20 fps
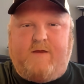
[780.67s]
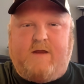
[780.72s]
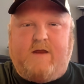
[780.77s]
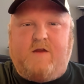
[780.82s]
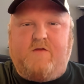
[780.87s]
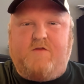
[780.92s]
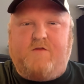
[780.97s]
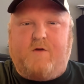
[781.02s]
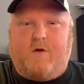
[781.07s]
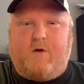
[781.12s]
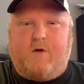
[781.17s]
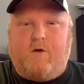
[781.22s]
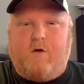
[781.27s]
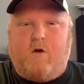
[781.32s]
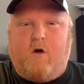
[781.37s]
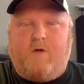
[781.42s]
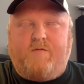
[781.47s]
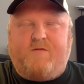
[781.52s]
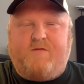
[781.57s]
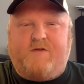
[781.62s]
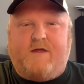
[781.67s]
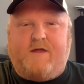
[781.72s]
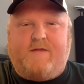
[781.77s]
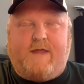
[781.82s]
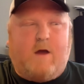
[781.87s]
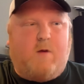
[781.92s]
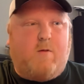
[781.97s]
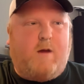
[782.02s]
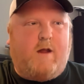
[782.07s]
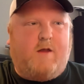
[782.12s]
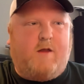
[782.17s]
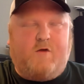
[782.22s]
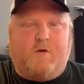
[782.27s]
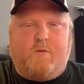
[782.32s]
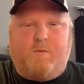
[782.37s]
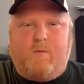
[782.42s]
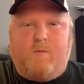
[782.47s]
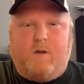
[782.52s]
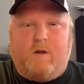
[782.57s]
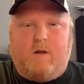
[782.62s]
fees are offset that way.
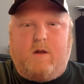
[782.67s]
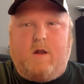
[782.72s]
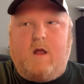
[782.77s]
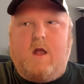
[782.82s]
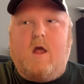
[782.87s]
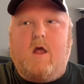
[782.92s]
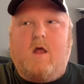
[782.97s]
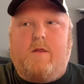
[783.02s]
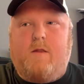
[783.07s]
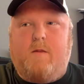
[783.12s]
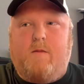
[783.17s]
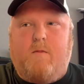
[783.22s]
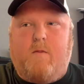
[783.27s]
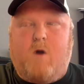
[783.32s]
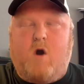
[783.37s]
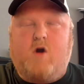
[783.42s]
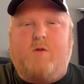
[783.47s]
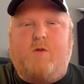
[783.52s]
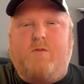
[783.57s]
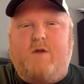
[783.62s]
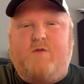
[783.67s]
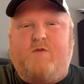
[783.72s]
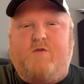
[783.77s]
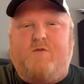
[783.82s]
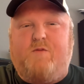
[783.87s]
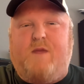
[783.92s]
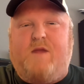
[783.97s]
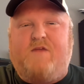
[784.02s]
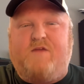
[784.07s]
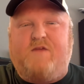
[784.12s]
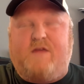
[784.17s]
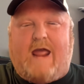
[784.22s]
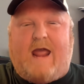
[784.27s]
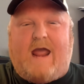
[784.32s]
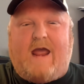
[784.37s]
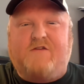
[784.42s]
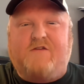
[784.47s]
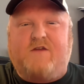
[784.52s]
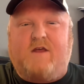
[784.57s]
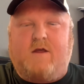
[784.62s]
So the marketplace was basically
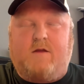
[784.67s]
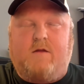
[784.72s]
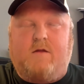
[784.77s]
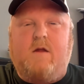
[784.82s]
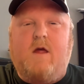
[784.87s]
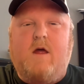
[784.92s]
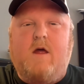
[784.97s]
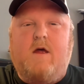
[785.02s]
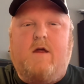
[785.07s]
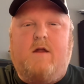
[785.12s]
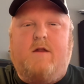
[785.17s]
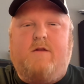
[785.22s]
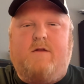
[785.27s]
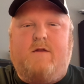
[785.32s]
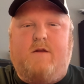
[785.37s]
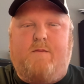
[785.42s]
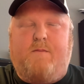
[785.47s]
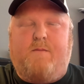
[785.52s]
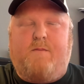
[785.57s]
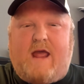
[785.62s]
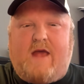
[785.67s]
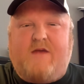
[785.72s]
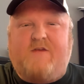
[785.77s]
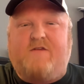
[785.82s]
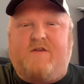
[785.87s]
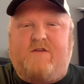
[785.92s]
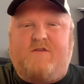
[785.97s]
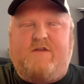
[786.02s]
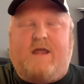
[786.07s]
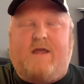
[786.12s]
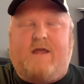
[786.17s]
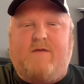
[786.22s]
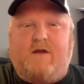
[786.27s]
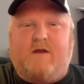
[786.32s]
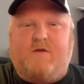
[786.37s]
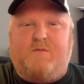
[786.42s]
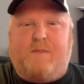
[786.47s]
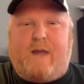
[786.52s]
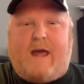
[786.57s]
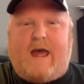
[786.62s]
asking to pass the
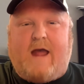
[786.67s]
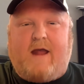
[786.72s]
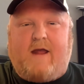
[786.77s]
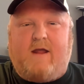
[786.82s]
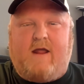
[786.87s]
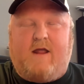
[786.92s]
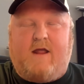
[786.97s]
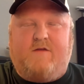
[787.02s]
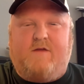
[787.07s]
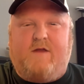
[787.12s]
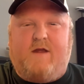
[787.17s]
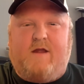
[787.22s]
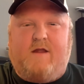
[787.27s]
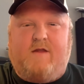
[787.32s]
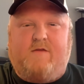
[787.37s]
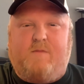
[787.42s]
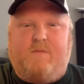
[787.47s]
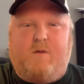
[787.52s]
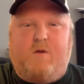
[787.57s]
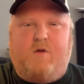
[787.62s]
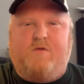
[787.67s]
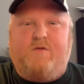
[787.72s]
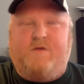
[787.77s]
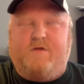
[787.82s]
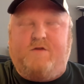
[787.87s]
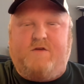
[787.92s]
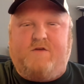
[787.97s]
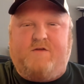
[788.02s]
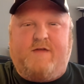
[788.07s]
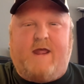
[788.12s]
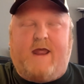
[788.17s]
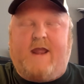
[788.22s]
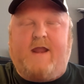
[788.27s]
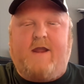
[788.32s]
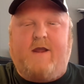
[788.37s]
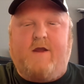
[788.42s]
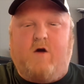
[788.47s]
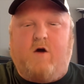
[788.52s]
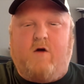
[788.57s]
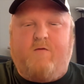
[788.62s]
savings back as opposed to just
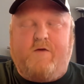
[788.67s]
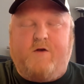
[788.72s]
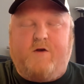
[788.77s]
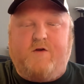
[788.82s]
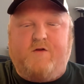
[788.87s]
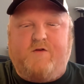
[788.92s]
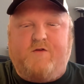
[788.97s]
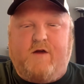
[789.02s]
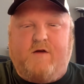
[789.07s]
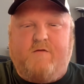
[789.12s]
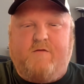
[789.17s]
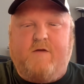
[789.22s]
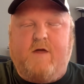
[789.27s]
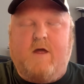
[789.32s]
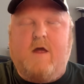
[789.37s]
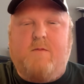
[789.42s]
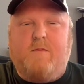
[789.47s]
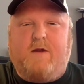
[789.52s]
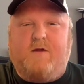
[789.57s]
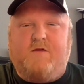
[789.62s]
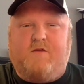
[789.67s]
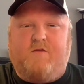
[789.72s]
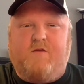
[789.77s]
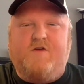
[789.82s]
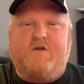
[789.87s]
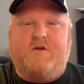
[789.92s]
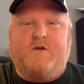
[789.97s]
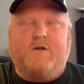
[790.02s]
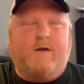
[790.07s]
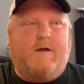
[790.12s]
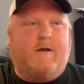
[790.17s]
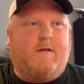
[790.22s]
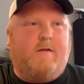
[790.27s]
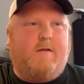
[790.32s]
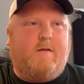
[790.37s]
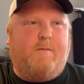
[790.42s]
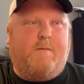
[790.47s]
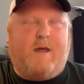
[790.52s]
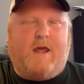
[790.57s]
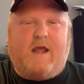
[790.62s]
taking it all for yourself. Because originally
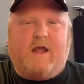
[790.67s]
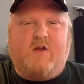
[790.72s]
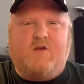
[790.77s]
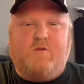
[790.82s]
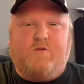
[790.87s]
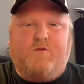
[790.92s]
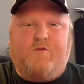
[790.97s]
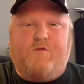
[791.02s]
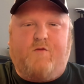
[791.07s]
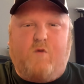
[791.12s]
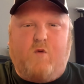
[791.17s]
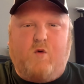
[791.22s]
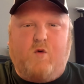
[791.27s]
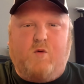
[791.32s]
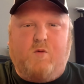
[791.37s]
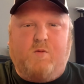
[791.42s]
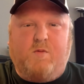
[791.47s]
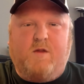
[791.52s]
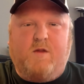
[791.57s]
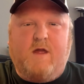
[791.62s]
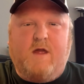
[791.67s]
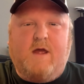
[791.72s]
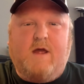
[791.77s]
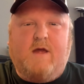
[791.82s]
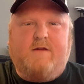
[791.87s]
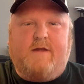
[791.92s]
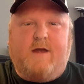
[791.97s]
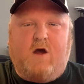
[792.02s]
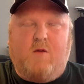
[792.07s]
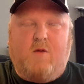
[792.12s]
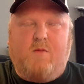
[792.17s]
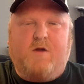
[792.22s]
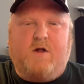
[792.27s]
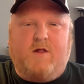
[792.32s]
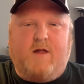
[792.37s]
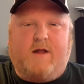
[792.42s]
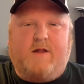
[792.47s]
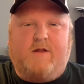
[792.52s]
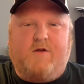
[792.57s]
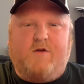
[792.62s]
the page was formed to help
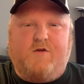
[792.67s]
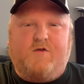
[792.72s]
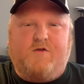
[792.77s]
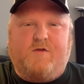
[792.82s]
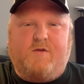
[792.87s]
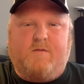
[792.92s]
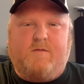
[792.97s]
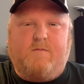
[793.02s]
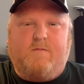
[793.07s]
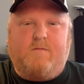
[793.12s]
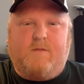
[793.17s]
collectors,